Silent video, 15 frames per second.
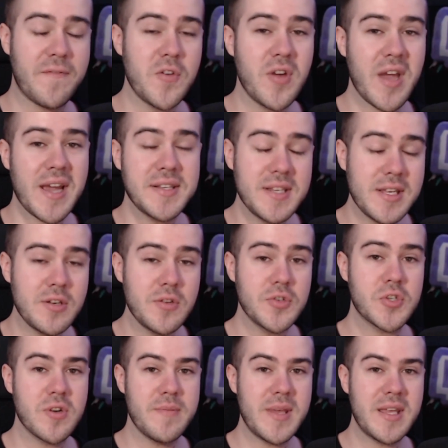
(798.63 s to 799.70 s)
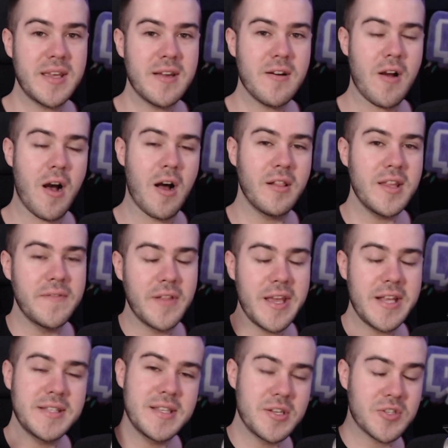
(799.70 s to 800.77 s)
If you guys need new streaming gear, I'll leave
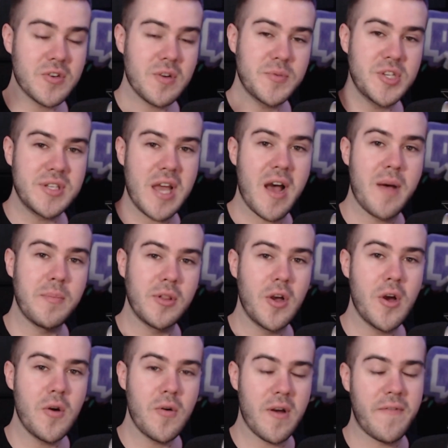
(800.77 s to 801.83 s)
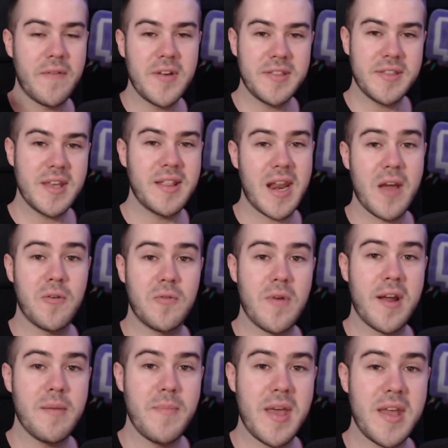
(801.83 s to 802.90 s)
links in the description down below of everything that I would
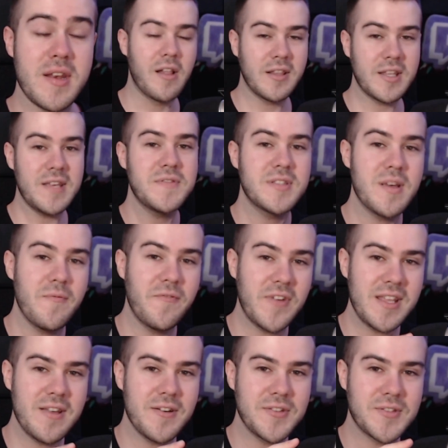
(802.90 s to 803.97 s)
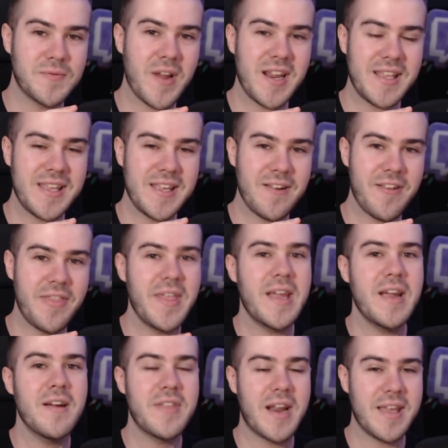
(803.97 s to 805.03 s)
recommend. I'll leave some videos right here and
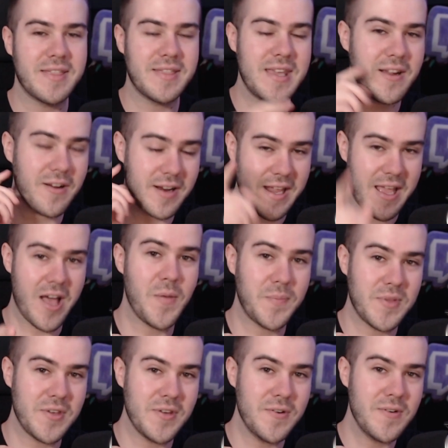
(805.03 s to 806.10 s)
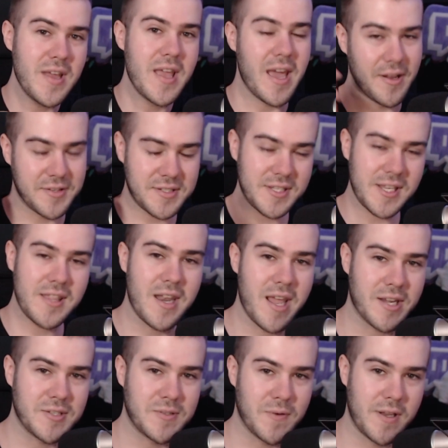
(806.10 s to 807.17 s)
there that I think are going to help help you, and I'll see you in the next